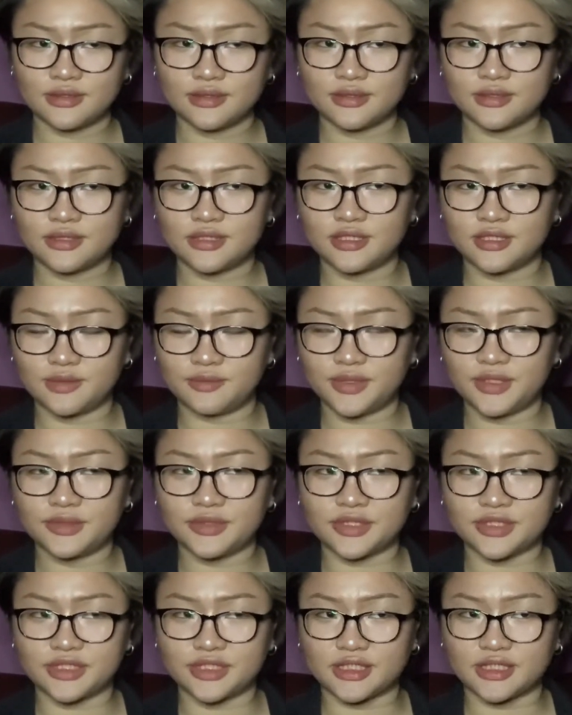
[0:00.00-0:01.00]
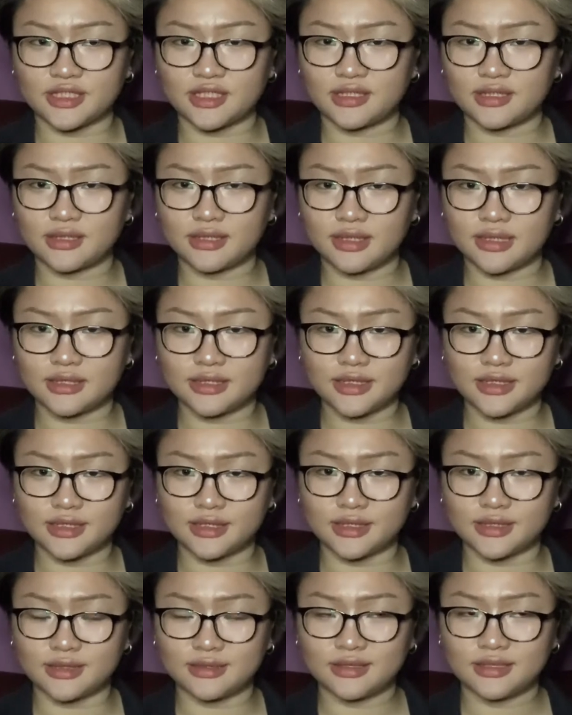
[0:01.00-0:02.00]
the abuser said it
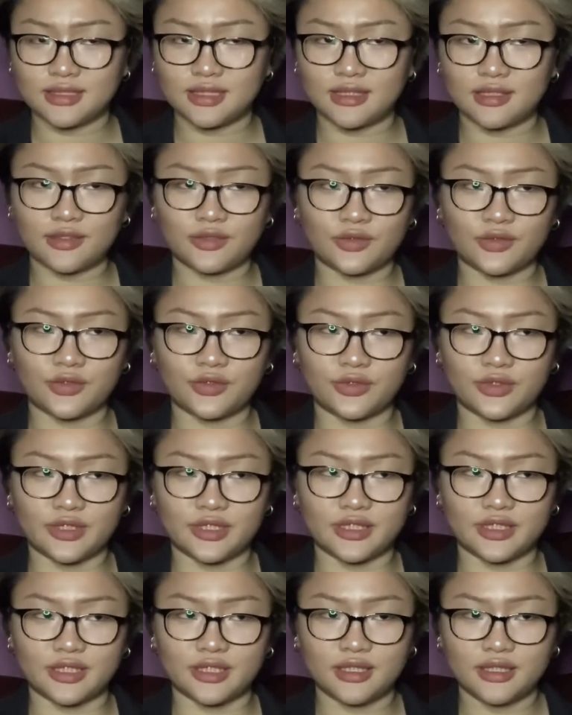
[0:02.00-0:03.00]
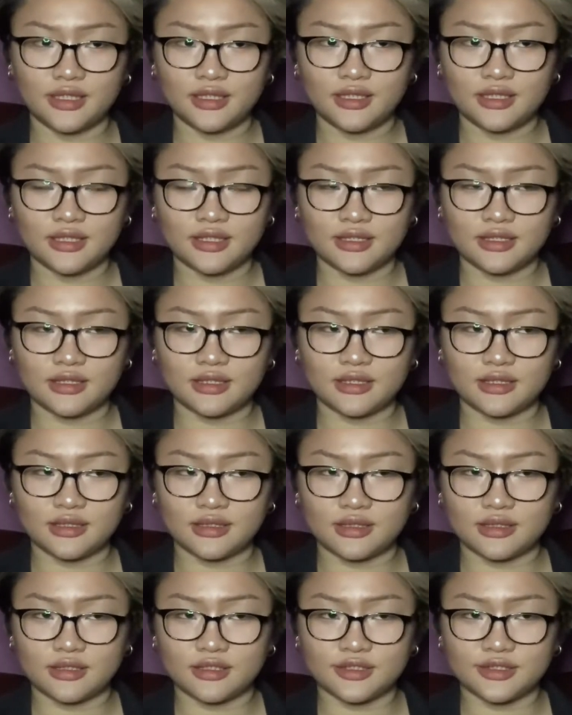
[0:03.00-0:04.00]
didn't, or
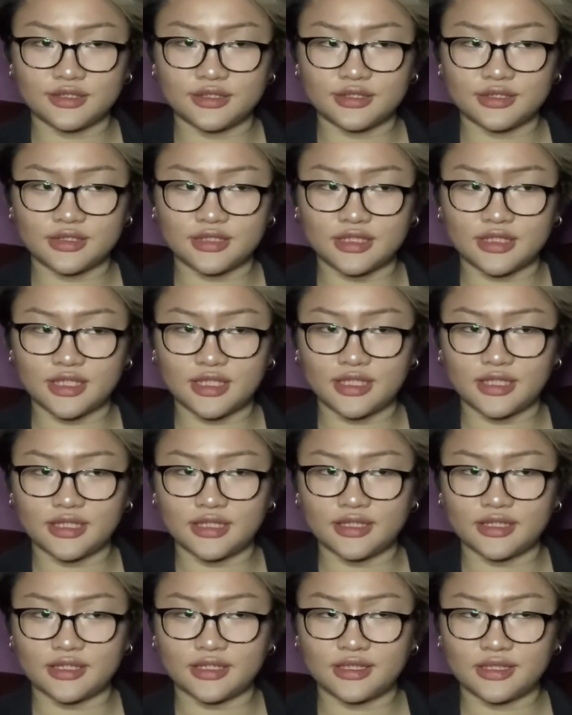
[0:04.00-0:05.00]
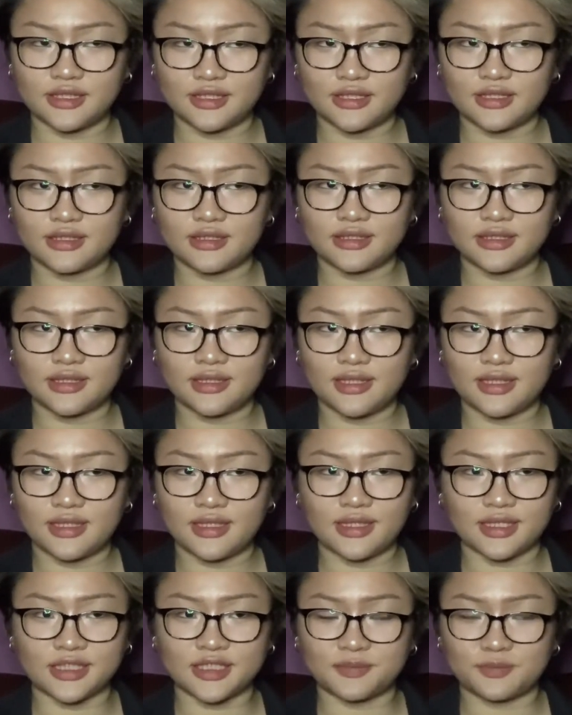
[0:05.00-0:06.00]
they
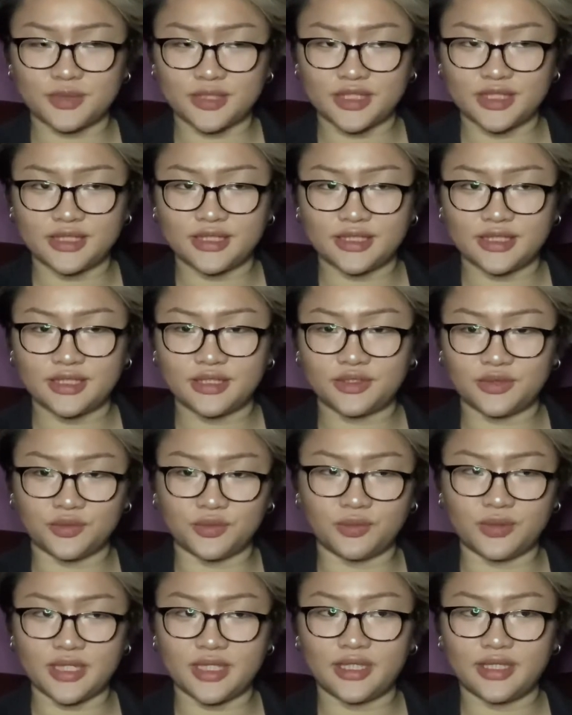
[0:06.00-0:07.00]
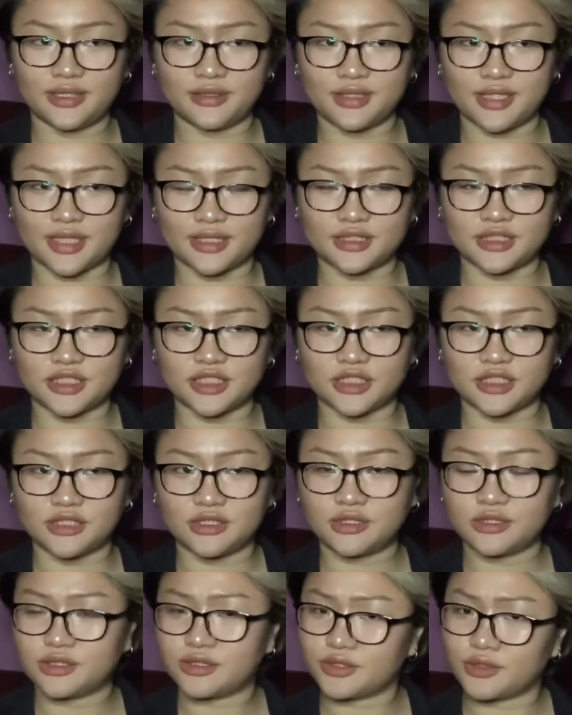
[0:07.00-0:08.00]
explain it in a way that just
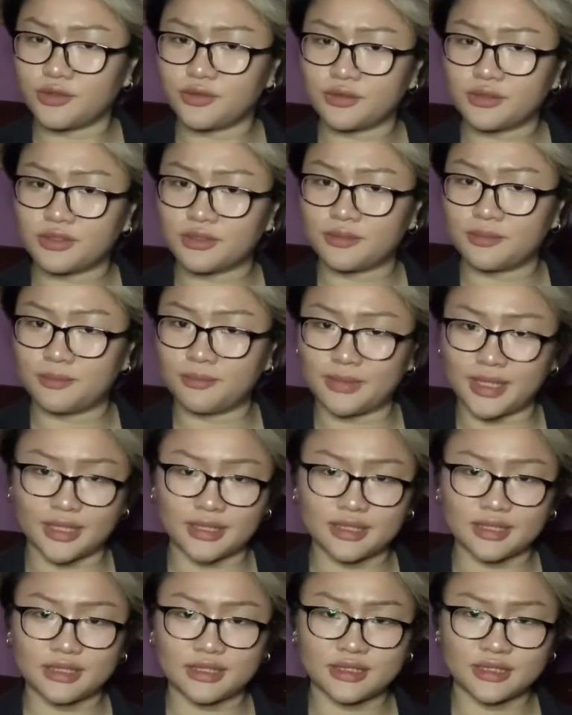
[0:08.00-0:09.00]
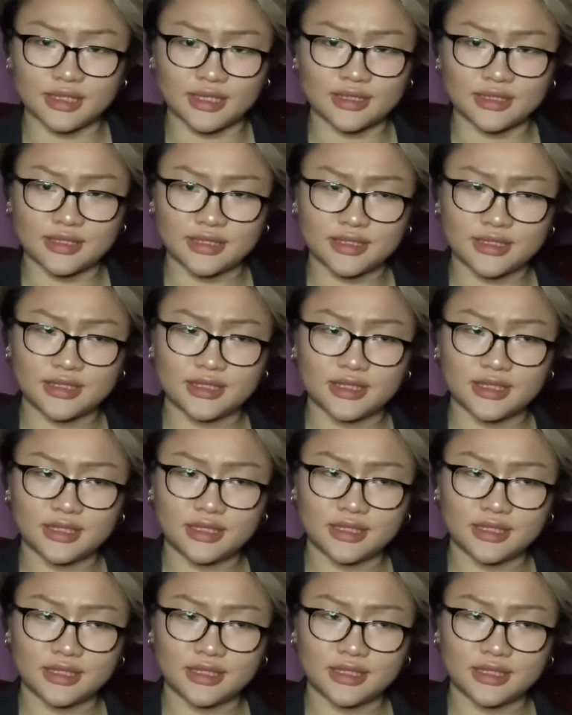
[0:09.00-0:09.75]
don't make sense,